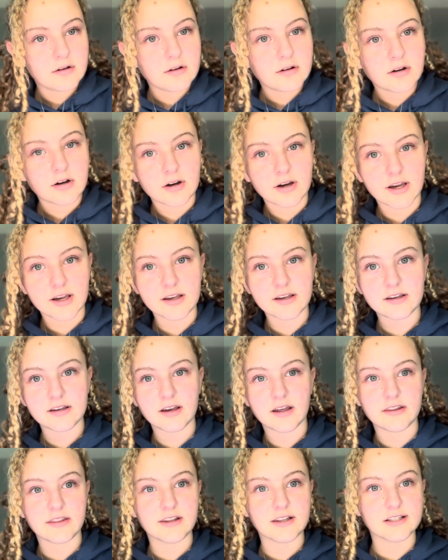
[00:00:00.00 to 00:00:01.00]
Okay.
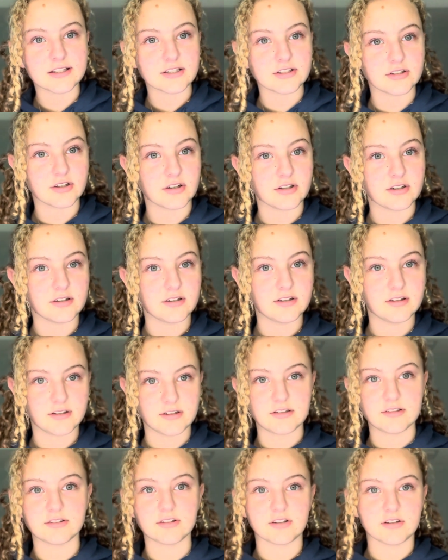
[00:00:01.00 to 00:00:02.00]
I think this is on.
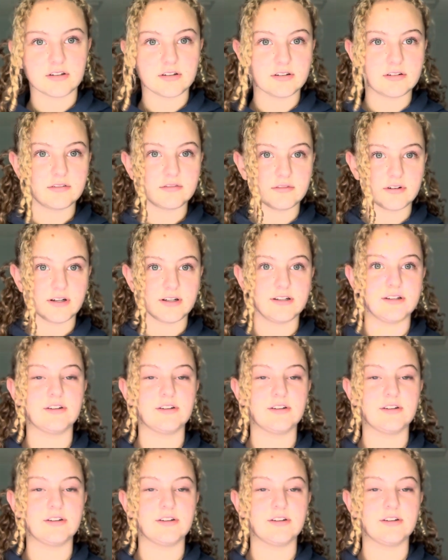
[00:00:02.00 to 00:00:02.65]
This is on. Right.